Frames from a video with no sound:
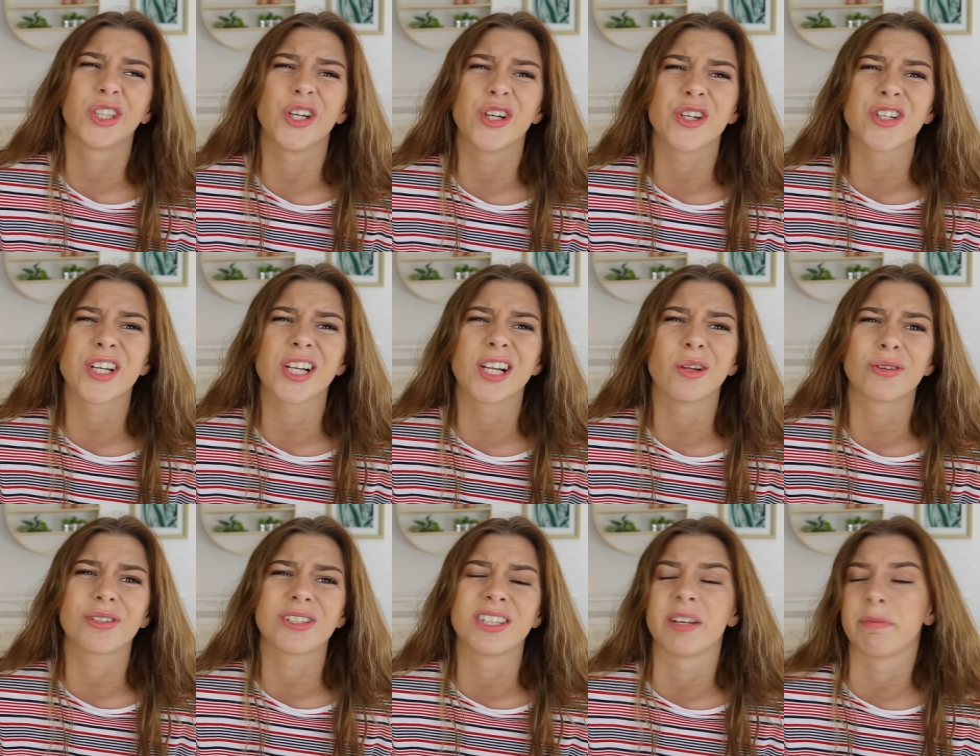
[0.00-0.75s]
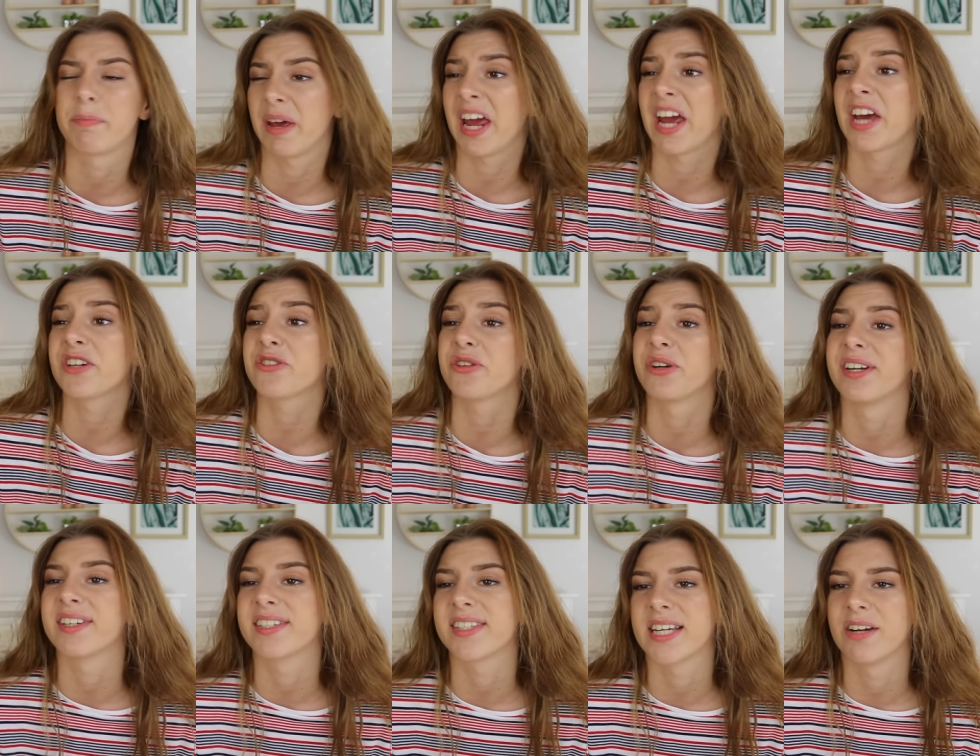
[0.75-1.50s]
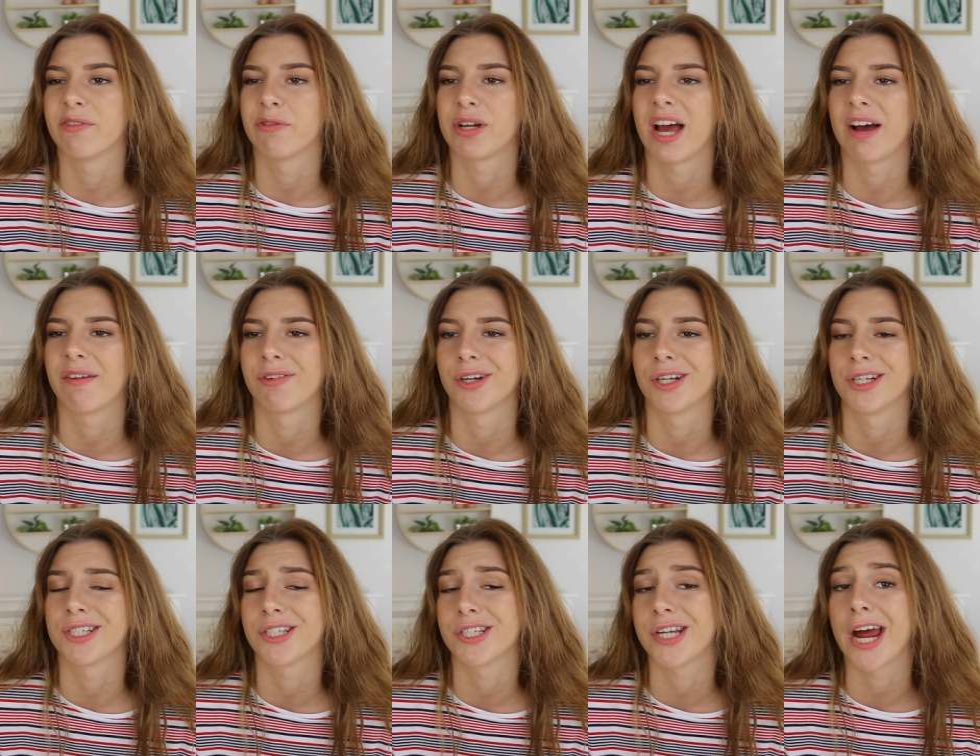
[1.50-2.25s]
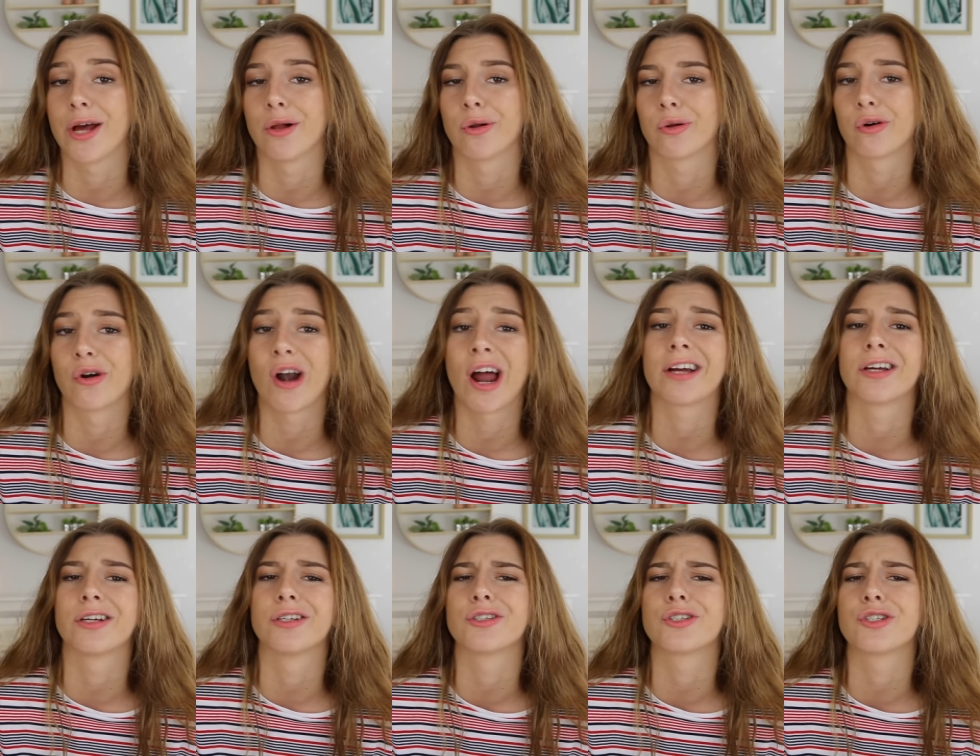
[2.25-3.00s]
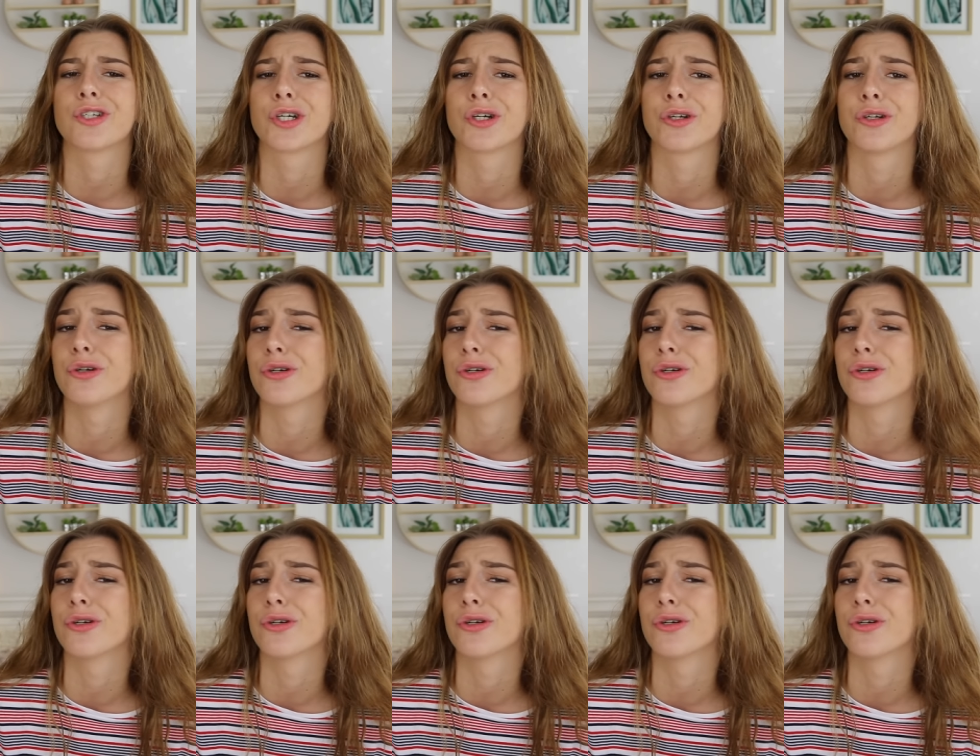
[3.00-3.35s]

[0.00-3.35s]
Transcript: she usually looks in the pantry to see if we have any stale crackers she could